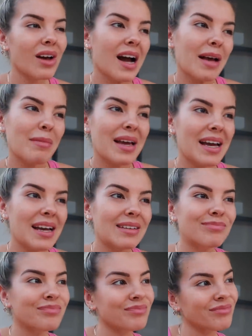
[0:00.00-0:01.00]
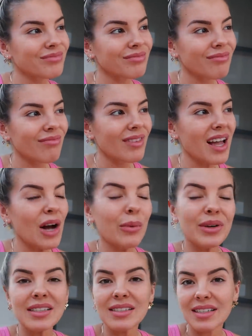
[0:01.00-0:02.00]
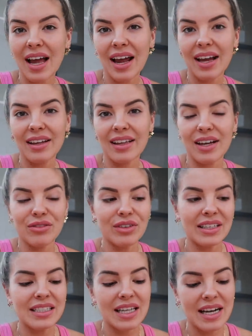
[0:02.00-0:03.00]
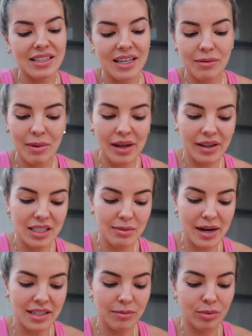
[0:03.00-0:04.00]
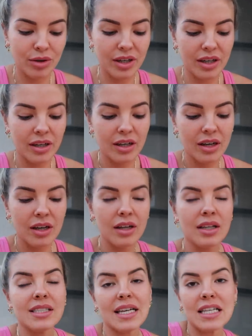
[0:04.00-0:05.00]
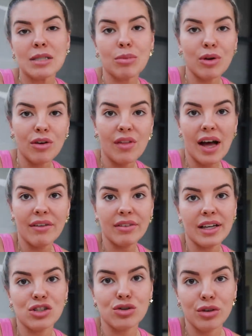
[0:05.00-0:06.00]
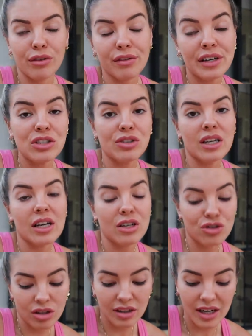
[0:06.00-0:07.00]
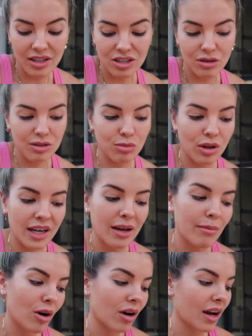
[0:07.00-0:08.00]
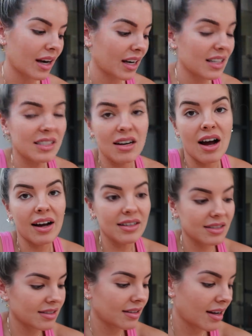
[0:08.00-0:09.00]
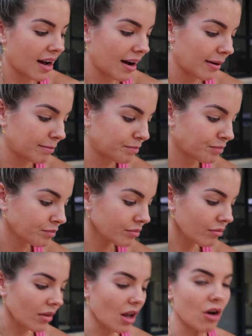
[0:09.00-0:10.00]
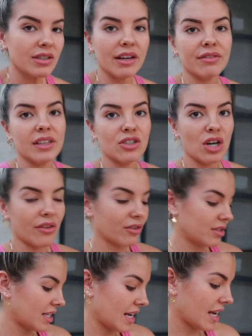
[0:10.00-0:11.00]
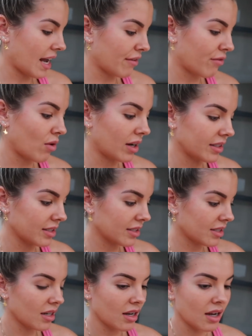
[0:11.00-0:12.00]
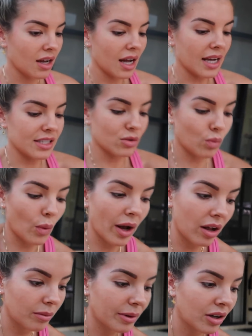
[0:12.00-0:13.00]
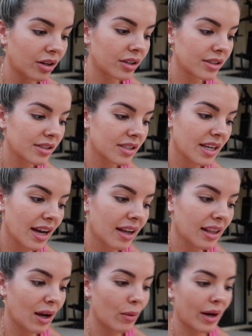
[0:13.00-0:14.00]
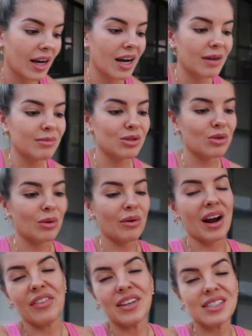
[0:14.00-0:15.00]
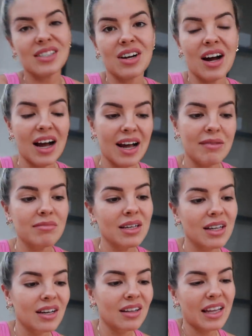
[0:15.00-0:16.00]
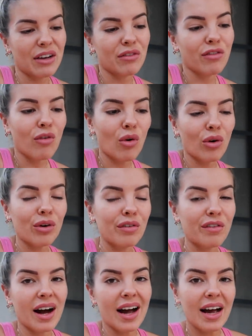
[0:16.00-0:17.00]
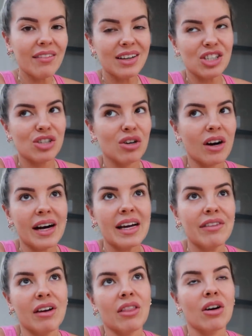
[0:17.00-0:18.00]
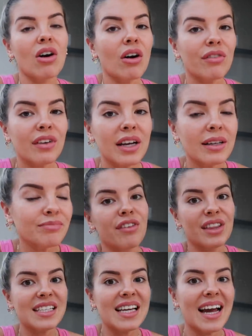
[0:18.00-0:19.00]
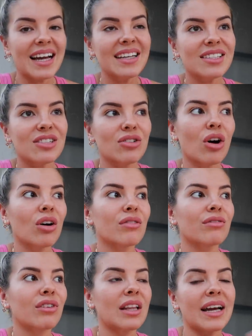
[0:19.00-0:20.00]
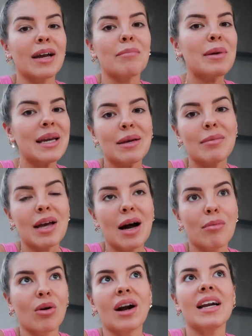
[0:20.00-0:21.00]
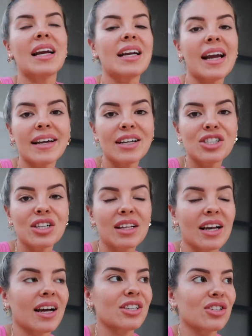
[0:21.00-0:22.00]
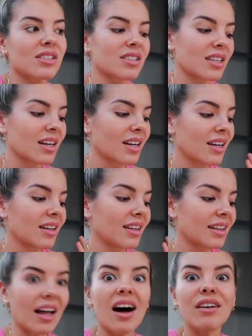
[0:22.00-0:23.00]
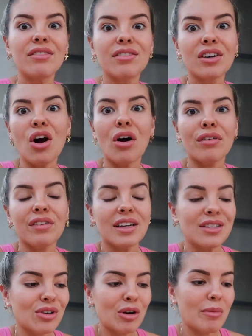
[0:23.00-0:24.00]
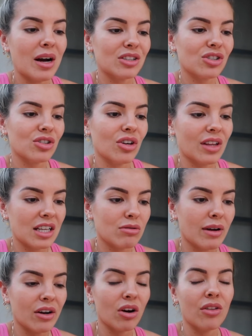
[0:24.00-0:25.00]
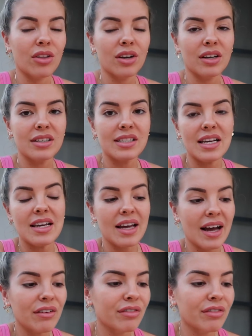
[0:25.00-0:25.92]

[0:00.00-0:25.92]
I mean, I wouldn't say it like really tastes like Bailey's, but I did put a teaspoon of the Avalanche sugar-free drinking chocolate in, so it's more like a mocha, and it is nice. Um, I'll definitely try those decaf ones as well because yeah like when it comes to around this time like four or five i just crave another coffee for the taste not for like a pick me up or i need energy like i just love coffee so much. So that's why I got the decaf.